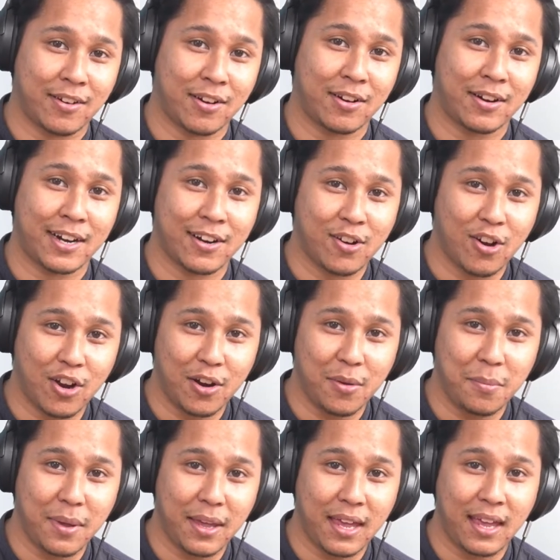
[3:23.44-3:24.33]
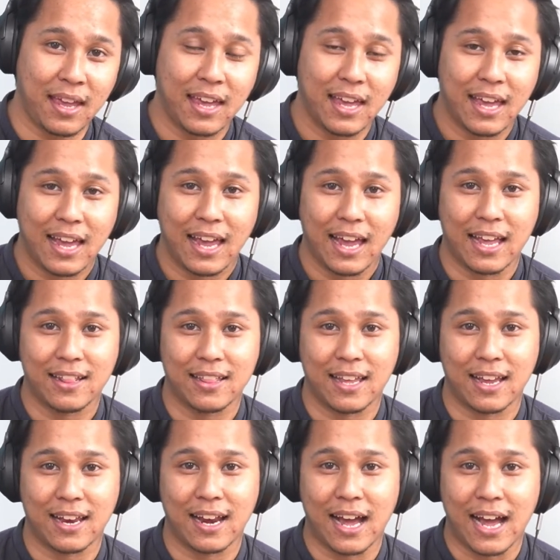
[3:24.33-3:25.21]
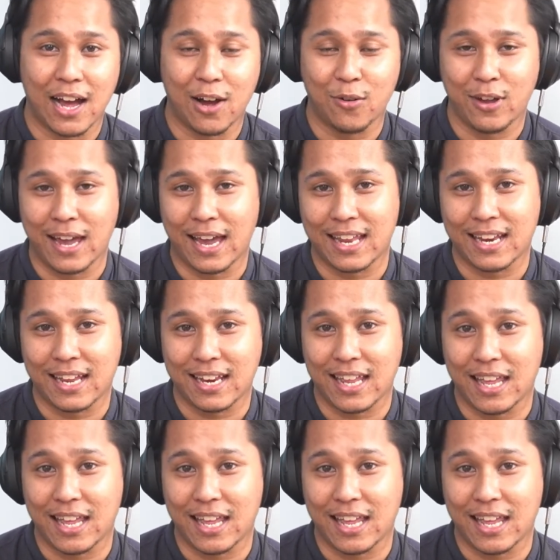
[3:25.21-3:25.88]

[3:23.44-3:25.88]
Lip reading: what is circular economy, and then